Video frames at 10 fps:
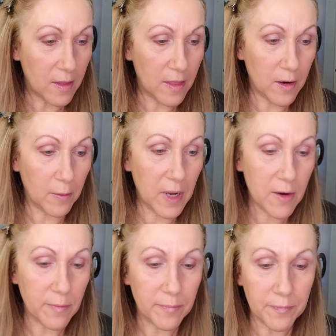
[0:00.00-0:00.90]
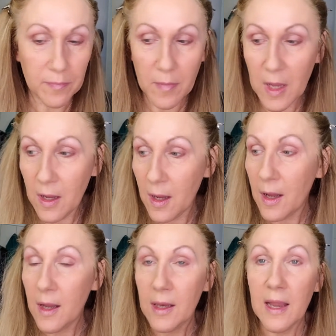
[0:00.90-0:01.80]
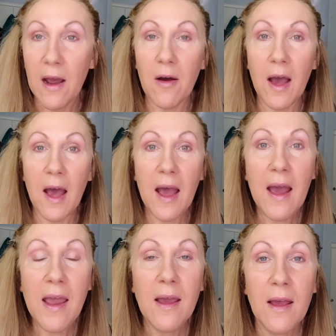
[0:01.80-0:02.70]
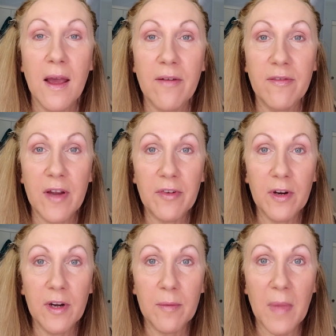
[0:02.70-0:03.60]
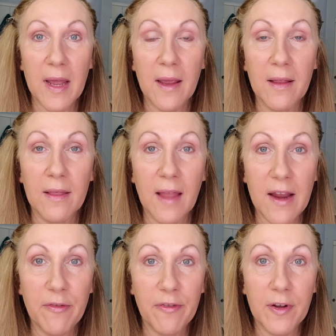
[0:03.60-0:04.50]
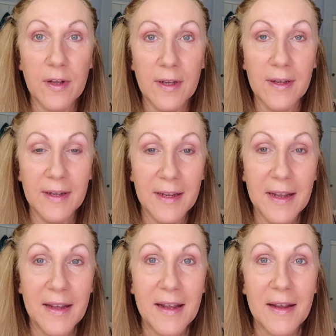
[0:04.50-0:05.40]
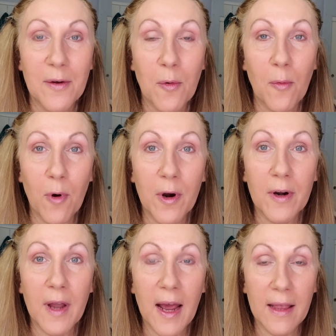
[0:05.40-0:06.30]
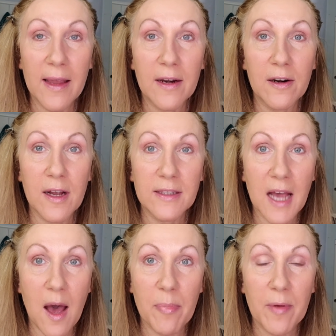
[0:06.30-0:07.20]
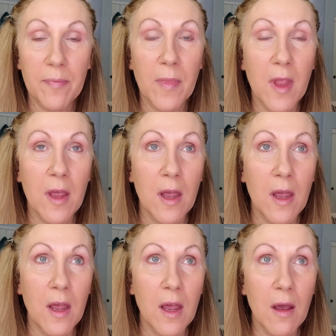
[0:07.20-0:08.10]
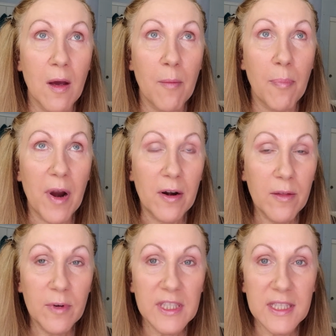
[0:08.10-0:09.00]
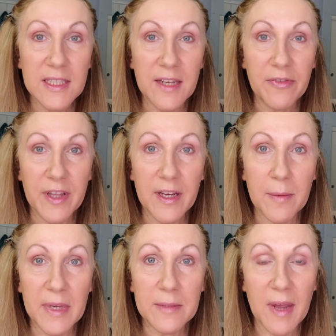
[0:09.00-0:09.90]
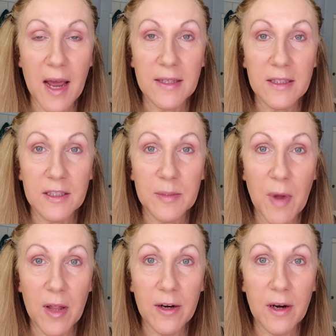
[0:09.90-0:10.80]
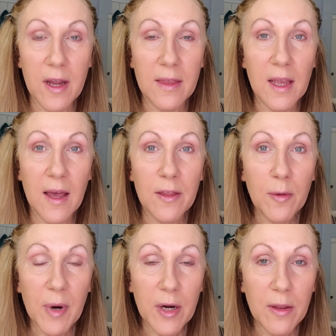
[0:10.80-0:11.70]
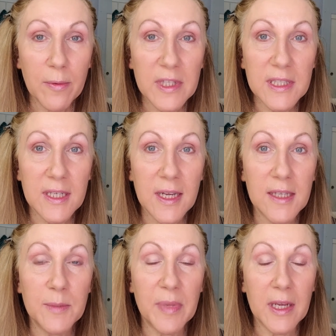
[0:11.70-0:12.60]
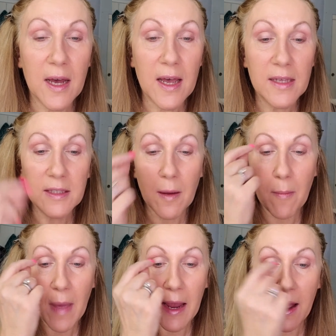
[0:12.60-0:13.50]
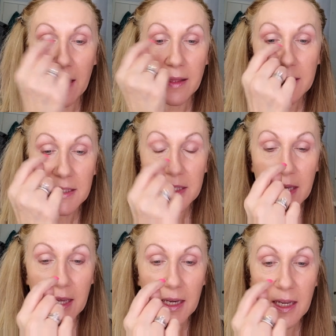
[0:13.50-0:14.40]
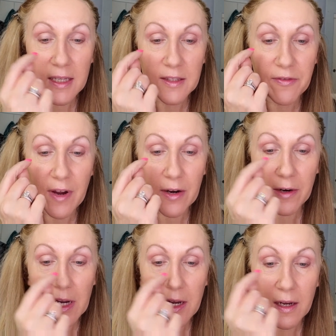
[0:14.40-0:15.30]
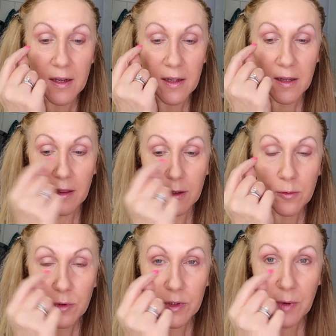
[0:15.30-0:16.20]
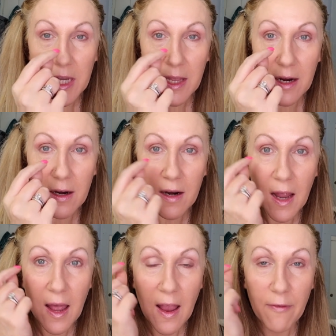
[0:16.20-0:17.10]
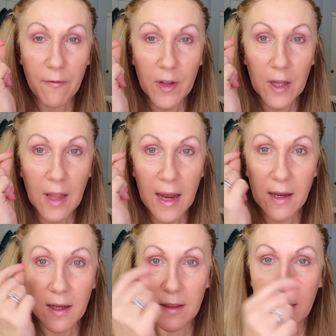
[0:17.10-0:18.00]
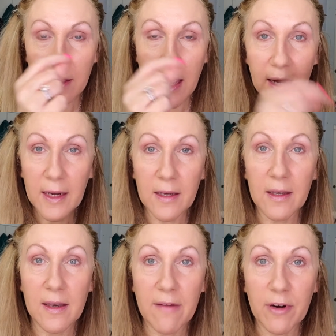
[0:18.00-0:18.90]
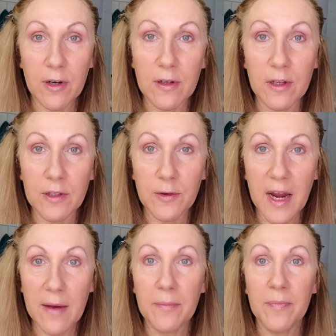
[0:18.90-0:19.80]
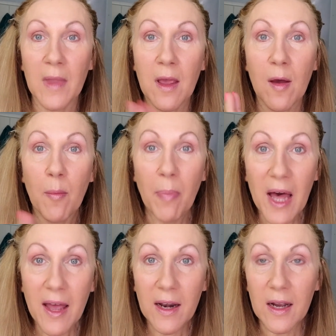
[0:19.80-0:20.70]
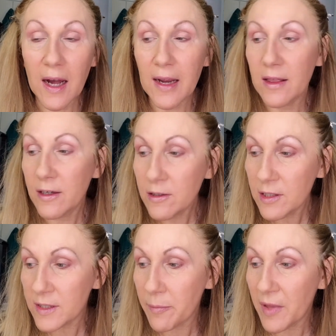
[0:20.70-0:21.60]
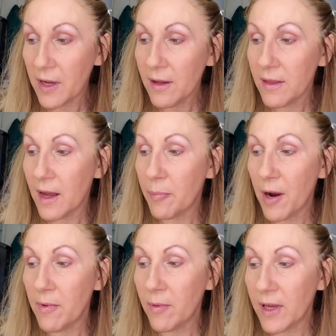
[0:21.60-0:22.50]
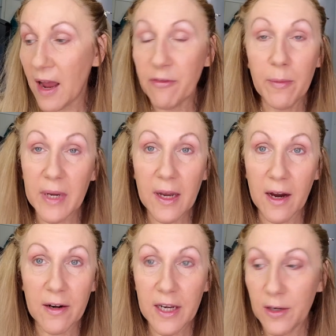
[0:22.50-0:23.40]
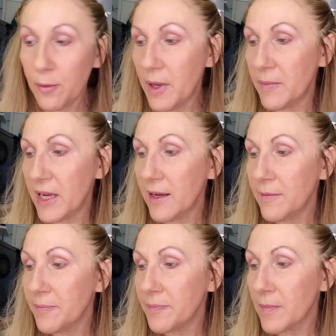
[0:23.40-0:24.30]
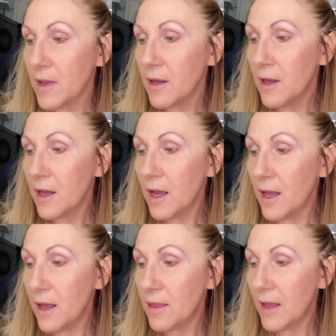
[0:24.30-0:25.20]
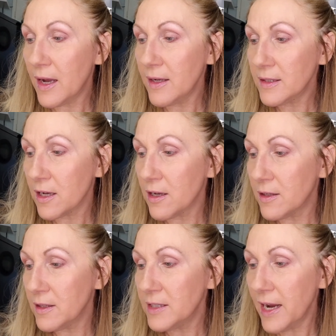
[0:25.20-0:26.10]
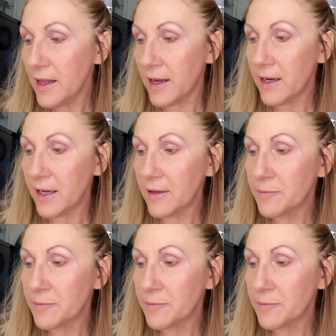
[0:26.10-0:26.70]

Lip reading: There we go. Now, I have never in my life worn eyeliner on top. Part of the reason is I feel like it makes my eyes look smaller, and the other part of the reason is because my eyelid skin is very loose right there. I feel like the line never looks right. But I learned something that probably everybody already knew but me, and that is called tightlining.